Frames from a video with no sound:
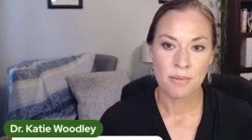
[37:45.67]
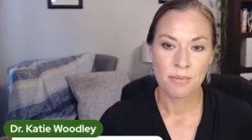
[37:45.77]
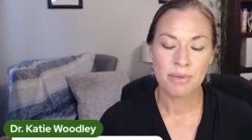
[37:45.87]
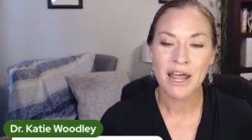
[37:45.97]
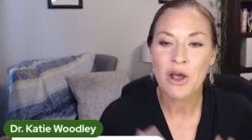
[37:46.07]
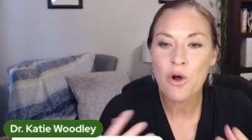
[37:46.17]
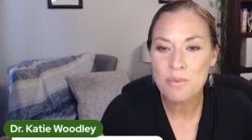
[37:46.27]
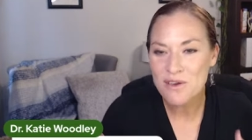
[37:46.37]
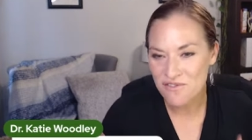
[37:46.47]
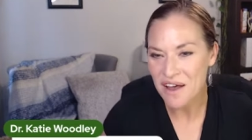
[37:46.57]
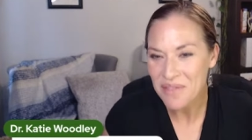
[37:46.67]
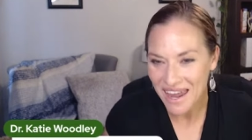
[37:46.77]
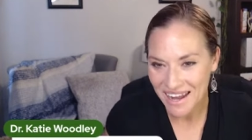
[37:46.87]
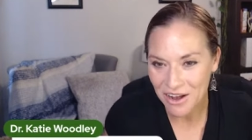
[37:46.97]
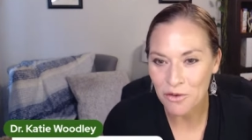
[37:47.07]
But I hope you found
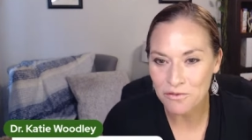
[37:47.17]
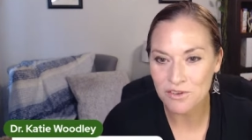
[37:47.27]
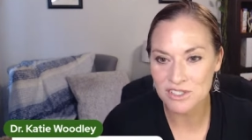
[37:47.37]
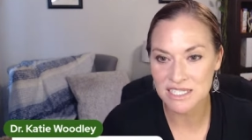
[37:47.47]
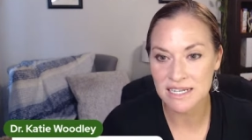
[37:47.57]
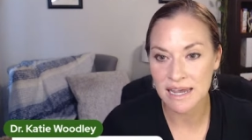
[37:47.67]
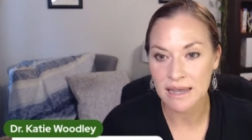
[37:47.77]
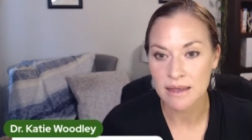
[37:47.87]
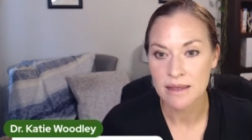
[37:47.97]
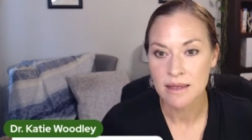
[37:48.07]
that helpful today,